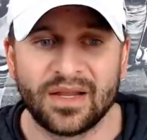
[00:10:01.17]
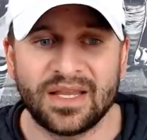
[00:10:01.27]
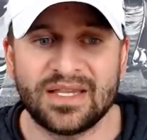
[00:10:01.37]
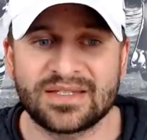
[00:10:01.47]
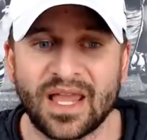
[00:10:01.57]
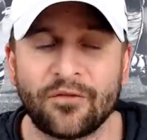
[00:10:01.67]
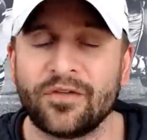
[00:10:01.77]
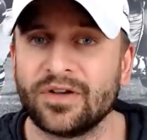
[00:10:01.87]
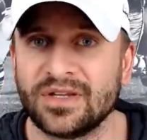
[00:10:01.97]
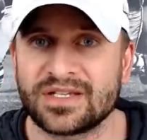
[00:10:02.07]
he's
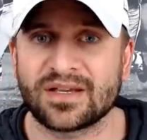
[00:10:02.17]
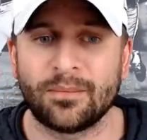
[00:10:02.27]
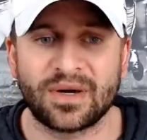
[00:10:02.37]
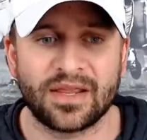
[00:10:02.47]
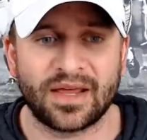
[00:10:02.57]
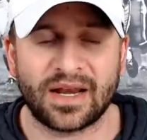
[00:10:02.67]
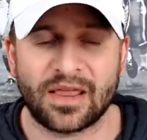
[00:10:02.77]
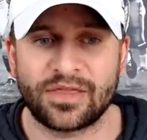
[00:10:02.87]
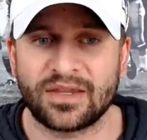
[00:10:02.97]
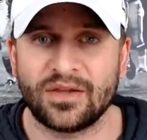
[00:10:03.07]
definitely somebody that I
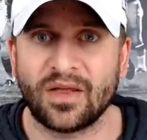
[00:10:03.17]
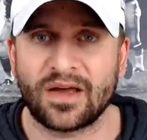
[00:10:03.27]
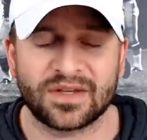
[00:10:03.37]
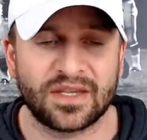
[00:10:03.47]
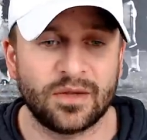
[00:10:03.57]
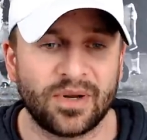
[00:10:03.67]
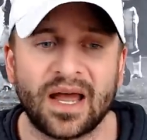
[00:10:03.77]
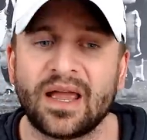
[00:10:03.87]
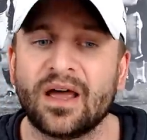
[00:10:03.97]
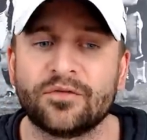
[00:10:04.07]
think you'll have to keep an
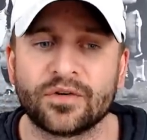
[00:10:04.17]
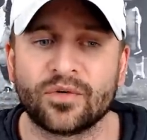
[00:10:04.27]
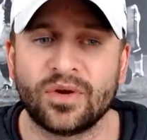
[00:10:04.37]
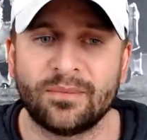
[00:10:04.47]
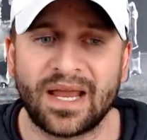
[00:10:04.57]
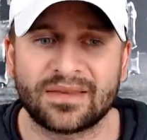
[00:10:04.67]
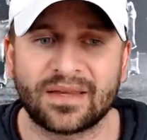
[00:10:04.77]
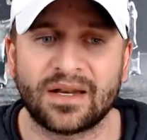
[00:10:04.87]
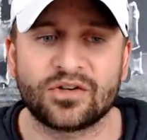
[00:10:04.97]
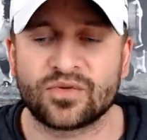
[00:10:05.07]
eye on for Green Bay at
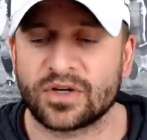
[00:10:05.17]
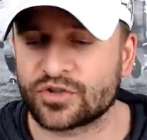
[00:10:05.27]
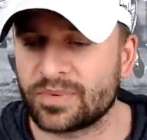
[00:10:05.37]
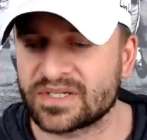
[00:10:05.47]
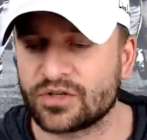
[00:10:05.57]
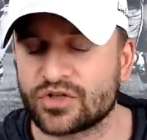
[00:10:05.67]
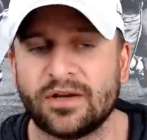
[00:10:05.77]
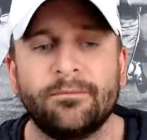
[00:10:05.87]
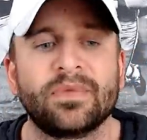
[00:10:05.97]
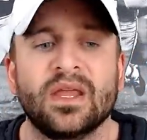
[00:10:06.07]
that edge rusher
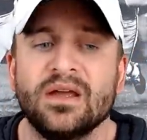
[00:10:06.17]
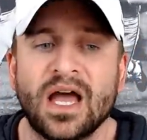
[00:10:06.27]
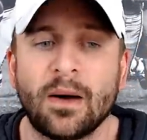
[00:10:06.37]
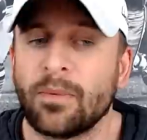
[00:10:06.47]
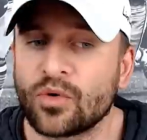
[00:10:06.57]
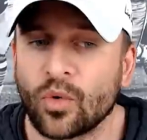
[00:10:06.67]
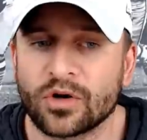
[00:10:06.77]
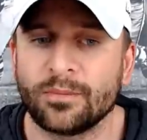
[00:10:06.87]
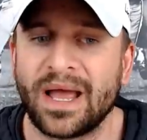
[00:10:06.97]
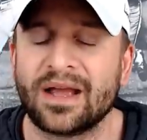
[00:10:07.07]
position. How about
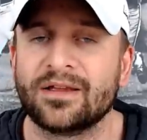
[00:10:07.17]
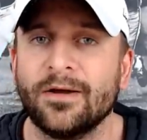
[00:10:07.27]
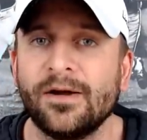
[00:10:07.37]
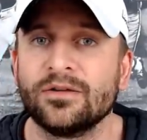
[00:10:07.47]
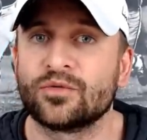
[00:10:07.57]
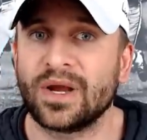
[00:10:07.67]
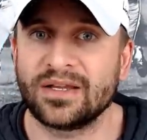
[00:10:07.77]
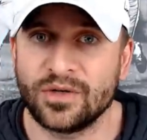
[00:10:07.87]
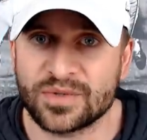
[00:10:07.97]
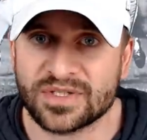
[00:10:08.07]
cornerback? Greg
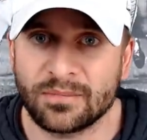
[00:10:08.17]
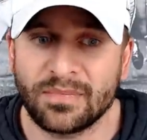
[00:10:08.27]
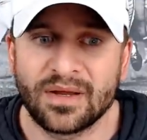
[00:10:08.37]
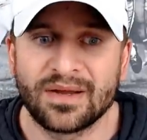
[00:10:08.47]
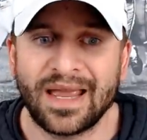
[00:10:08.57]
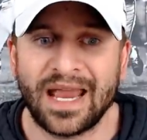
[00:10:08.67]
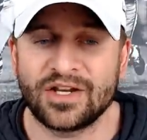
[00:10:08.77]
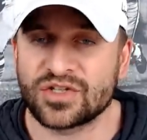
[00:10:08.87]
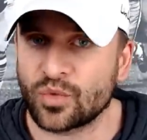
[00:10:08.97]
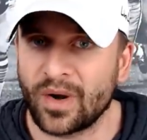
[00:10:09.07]
Newsome,
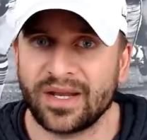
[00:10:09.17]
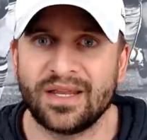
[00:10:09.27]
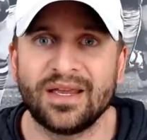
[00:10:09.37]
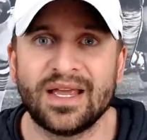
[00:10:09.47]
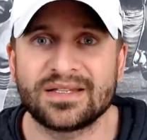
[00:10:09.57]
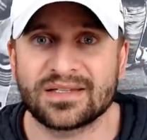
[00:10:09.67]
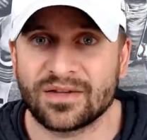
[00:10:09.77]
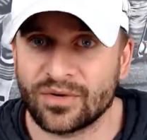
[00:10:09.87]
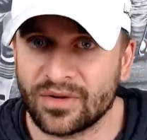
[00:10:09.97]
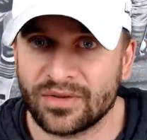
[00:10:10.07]
age 20, hits
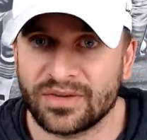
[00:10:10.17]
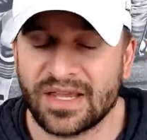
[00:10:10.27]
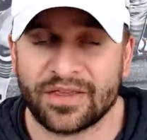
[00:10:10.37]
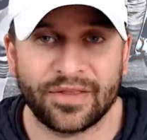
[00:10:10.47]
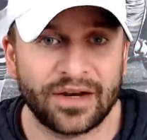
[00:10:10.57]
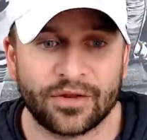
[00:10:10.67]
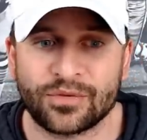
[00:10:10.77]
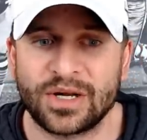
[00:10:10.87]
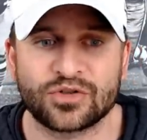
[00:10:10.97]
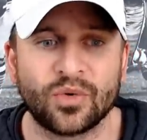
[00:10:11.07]
the athletic
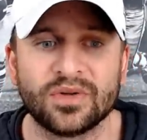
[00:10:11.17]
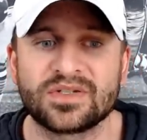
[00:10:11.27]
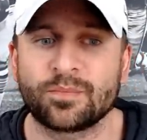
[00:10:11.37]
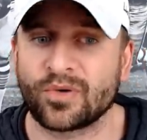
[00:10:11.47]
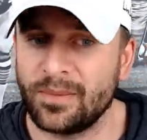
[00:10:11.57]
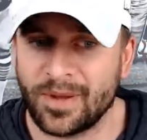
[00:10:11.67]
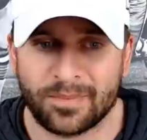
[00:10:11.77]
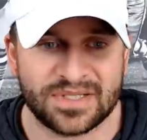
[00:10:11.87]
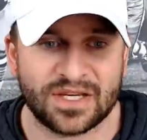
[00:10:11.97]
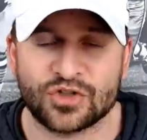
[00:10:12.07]
thresholds, premium
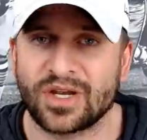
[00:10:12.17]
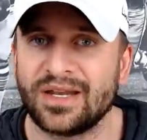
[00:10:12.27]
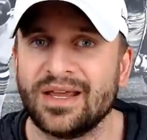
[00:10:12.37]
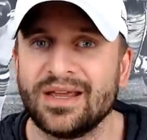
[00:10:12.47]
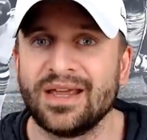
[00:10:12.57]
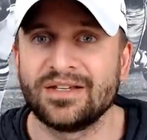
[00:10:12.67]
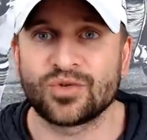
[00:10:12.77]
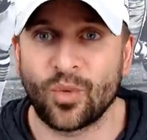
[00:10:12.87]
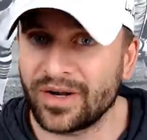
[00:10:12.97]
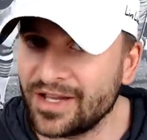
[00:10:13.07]
position,
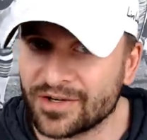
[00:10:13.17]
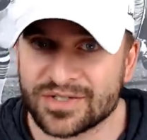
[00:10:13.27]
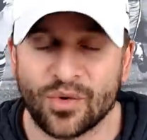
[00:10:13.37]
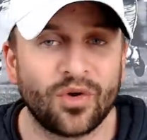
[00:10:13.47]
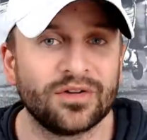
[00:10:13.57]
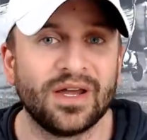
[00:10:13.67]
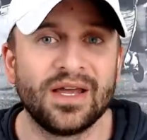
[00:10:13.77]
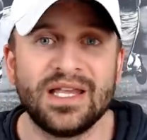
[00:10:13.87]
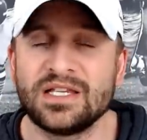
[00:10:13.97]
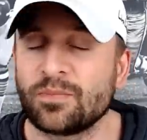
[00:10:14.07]
20 years old.
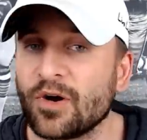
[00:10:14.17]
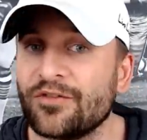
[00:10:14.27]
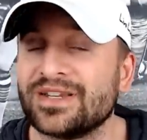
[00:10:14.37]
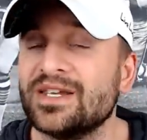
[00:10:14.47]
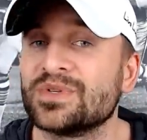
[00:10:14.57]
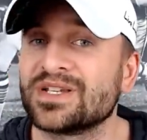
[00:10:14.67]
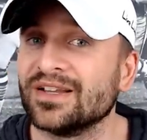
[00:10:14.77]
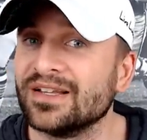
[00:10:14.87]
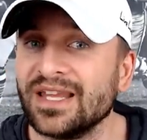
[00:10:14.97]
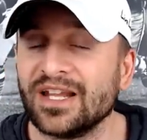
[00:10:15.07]
He's perfect. He was a
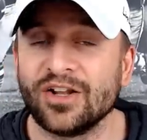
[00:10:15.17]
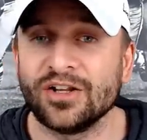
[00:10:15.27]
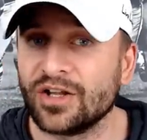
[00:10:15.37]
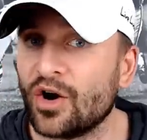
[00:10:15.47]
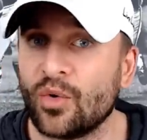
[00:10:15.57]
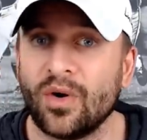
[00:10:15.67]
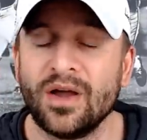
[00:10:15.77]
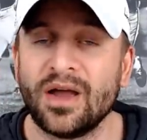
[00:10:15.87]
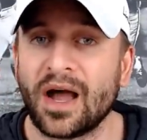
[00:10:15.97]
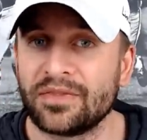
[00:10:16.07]
little low
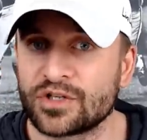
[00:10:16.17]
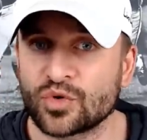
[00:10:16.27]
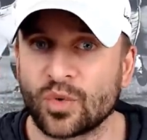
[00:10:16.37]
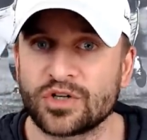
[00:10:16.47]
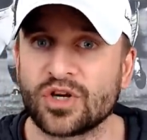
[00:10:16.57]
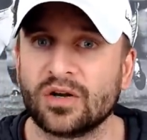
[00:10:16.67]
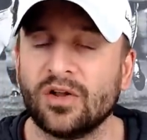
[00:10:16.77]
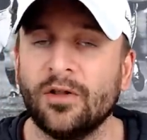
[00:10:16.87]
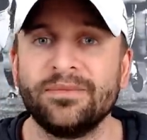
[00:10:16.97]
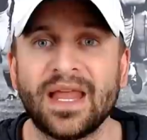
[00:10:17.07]
on the short
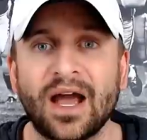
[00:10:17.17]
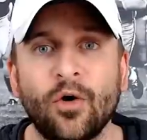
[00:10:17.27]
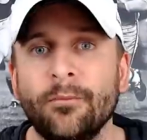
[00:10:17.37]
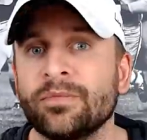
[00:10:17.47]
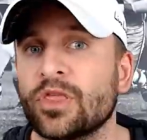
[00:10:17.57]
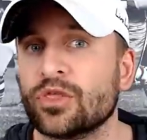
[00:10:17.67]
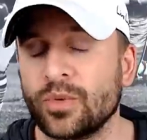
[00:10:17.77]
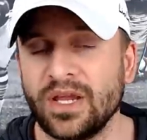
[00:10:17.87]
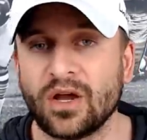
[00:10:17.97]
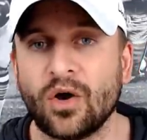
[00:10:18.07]
shuttle. Now,
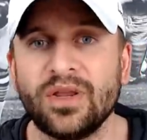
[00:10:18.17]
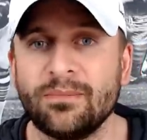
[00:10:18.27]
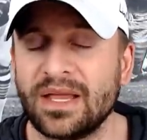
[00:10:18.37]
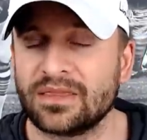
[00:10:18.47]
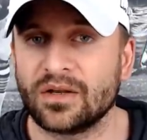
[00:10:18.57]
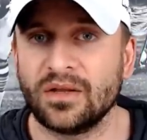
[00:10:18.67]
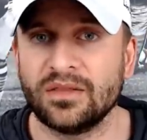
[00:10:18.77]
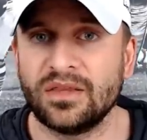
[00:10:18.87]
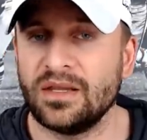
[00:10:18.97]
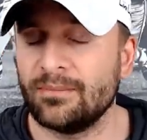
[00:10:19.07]
three cone, he met the
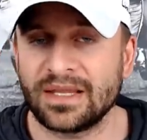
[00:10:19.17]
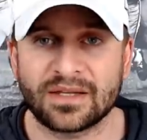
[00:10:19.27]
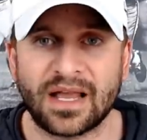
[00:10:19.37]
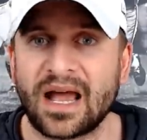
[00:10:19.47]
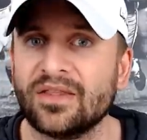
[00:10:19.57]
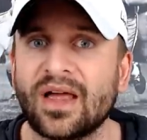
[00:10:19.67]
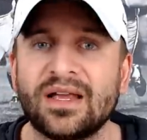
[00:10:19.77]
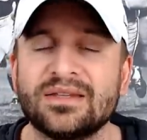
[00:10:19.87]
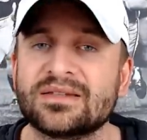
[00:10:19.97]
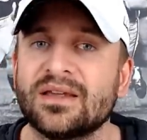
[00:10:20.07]

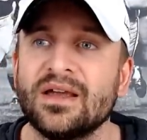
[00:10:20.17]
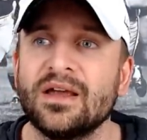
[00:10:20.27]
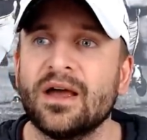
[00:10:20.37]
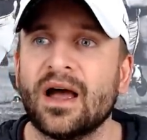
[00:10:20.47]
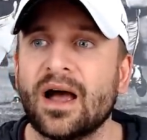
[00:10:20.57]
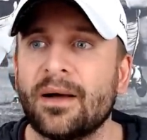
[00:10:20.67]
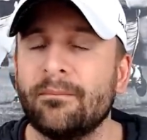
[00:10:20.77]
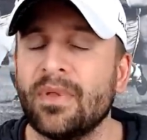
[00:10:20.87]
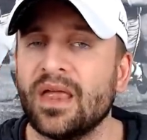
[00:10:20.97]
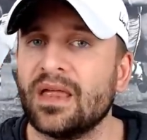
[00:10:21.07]
guidelines.
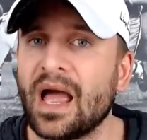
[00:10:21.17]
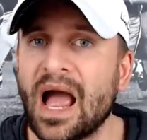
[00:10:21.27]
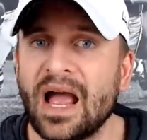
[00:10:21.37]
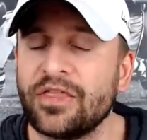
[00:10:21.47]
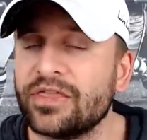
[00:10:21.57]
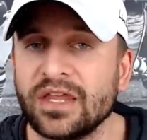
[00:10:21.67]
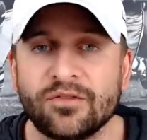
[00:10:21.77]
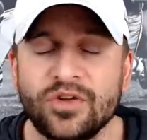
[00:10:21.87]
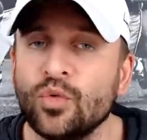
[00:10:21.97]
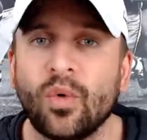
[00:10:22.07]
I think
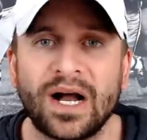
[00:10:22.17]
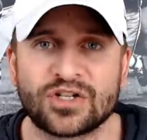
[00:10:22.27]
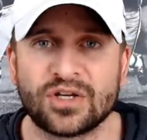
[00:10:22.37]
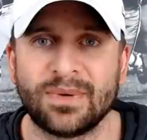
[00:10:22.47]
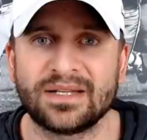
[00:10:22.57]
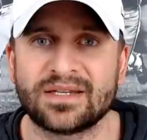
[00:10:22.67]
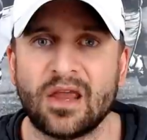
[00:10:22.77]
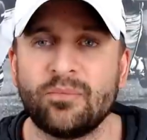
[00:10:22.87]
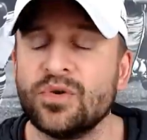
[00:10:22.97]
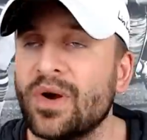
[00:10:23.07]
if you watch him on
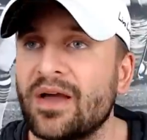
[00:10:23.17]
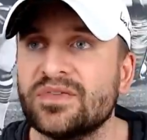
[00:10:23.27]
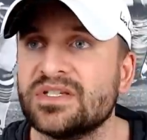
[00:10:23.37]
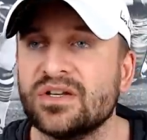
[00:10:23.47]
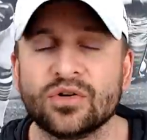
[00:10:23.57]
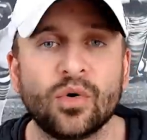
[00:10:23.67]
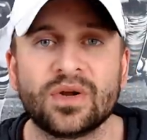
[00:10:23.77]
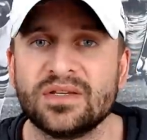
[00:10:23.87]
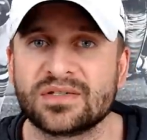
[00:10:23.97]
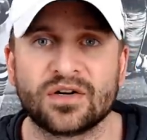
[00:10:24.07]
tape, you have zero
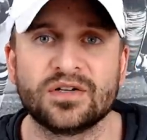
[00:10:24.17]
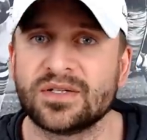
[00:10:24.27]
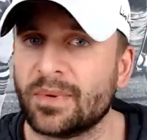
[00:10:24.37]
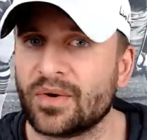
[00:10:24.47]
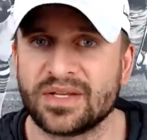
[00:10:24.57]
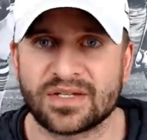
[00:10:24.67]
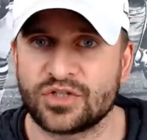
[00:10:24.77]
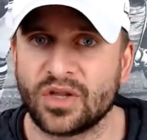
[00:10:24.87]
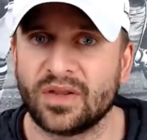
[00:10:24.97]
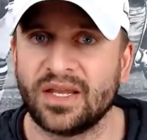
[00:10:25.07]
concerns about his
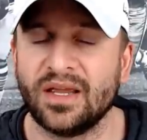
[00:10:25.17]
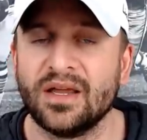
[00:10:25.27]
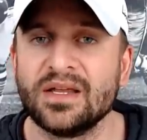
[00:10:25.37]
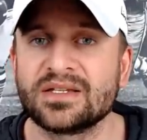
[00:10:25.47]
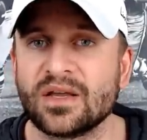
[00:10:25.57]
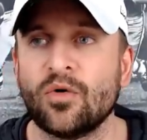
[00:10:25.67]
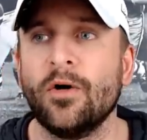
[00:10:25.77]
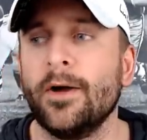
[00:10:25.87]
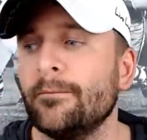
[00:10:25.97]
agility. So